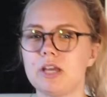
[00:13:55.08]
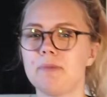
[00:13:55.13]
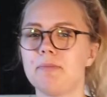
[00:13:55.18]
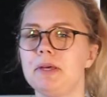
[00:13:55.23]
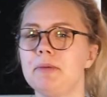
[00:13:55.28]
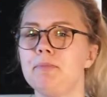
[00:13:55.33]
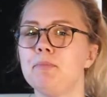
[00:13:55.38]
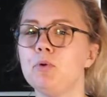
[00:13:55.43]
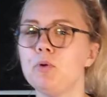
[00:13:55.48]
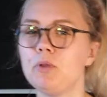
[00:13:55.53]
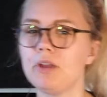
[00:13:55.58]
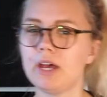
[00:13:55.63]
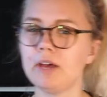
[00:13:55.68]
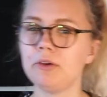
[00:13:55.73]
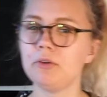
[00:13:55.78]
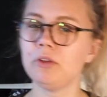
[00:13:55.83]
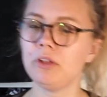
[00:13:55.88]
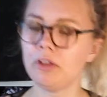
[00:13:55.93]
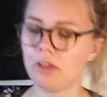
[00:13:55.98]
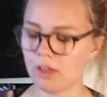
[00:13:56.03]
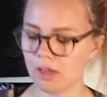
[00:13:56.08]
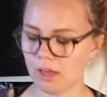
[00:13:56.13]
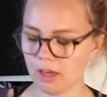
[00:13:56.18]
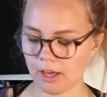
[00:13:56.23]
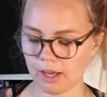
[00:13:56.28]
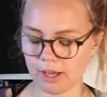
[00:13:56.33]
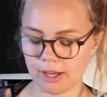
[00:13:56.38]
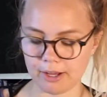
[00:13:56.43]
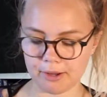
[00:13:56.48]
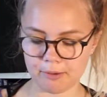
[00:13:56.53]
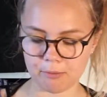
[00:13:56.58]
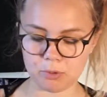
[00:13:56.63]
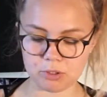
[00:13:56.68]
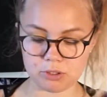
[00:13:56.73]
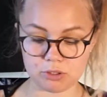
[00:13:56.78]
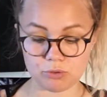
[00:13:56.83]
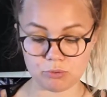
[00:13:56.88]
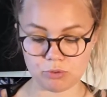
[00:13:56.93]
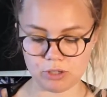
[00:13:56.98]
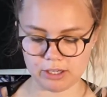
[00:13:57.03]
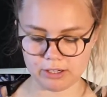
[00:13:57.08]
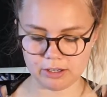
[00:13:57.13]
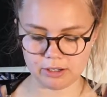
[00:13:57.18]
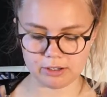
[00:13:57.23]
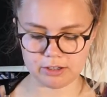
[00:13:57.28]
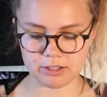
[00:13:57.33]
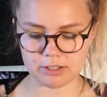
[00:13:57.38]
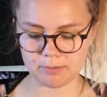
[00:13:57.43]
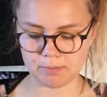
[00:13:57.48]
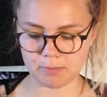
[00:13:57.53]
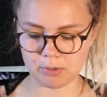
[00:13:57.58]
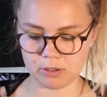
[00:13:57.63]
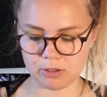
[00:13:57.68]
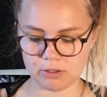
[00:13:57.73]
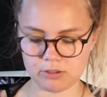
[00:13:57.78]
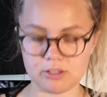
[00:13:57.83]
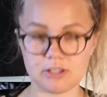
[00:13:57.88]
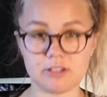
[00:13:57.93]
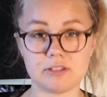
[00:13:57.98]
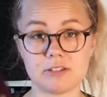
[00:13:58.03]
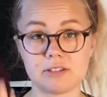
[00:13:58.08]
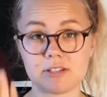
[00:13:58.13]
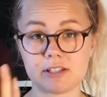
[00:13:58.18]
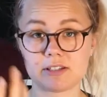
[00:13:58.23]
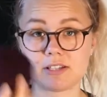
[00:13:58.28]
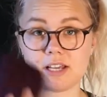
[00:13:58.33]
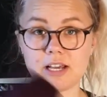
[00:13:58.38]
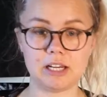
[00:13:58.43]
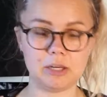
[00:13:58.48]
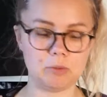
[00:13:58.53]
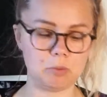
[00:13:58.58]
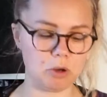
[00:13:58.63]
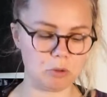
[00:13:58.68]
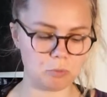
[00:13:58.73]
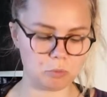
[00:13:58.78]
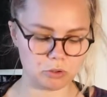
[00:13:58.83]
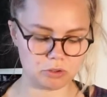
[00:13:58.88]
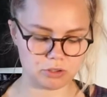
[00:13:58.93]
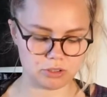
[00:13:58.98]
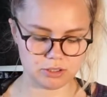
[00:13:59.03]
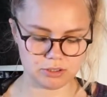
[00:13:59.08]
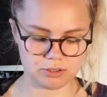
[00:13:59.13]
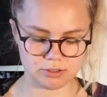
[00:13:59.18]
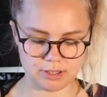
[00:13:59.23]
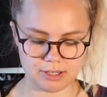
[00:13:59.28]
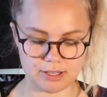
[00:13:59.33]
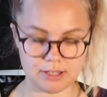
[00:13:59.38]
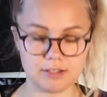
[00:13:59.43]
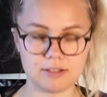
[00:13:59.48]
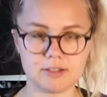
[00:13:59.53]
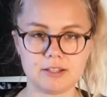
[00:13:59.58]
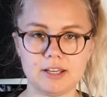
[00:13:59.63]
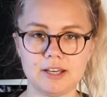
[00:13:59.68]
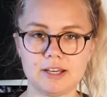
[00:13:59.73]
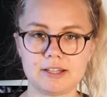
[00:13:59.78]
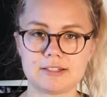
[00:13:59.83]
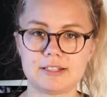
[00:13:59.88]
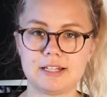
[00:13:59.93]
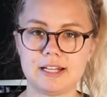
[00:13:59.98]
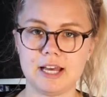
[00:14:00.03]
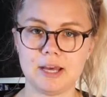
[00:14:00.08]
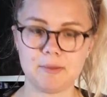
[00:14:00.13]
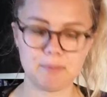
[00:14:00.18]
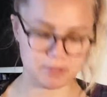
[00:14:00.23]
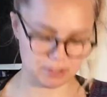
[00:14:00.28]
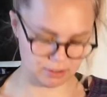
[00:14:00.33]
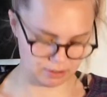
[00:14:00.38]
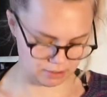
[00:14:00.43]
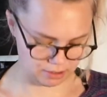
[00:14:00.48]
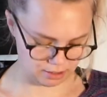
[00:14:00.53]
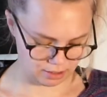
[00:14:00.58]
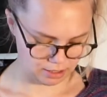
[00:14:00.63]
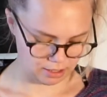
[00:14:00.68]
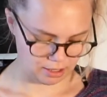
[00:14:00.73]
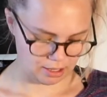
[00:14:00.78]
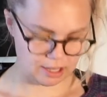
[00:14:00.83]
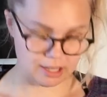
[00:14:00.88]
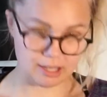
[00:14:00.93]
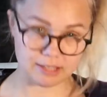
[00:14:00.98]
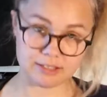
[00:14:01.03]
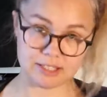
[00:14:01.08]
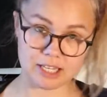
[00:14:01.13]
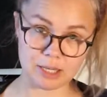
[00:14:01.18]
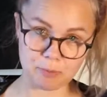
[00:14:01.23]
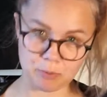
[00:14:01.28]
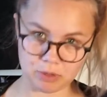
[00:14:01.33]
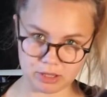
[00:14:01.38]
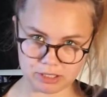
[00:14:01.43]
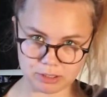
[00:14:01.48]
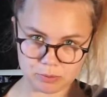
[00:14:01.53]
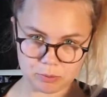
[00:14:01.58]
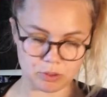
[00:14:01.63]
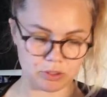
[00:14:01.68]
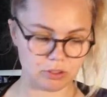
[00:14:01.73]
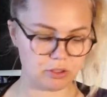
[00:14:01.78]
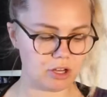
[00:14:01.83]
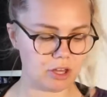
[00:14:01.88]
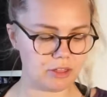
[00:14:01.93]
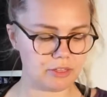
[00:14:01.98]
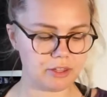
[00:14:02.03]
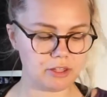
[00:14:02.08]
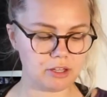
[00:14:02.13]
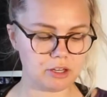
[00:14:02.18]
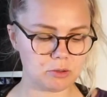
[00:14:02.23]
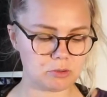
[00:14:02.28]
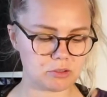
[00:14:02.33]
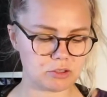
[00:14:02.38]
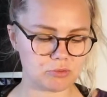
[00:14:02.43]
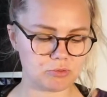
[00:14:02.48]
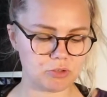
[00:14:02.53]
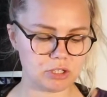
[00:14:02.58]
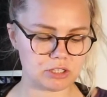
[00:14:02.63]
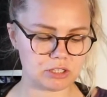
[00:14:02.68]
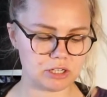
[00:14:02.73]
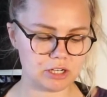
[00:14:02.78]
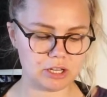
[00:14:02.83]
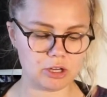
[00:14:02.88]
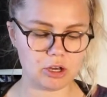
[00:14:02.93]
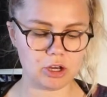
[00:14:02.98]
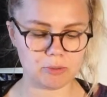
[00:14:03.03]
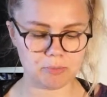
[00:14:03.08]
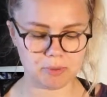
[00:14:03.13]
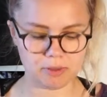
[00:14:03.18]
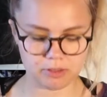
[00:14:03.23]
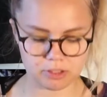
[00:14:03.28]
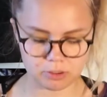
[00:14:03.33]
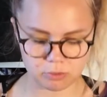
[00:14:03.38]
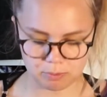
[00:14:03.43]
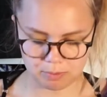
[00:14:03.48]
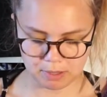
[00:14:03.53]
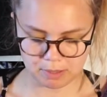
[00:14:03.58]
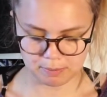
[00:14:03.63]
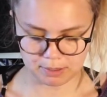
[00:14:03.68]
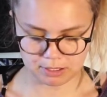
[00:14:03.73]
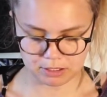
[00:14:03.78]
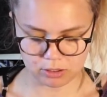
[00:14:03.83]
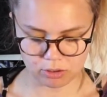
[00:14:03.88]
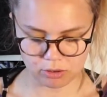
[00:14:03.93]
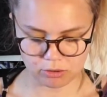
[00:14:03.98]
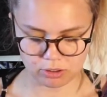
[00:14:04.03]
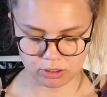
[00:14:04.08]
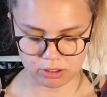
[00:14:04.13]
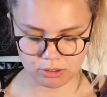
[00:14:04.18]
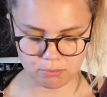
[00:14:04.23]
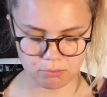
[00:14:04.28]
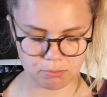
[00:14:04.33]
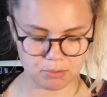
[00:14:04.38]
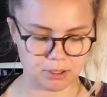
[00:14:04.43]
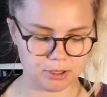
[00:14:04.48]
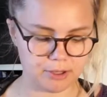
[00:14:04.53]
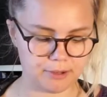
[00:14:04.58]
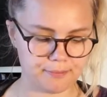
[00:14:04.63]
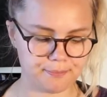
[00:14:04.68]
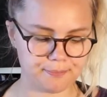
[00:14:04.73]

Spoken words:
a bit more now, which is really nice because this is exactly what I wanted and it actually happened. Same with this one. I think I was originally hoping this would be a bit darker, but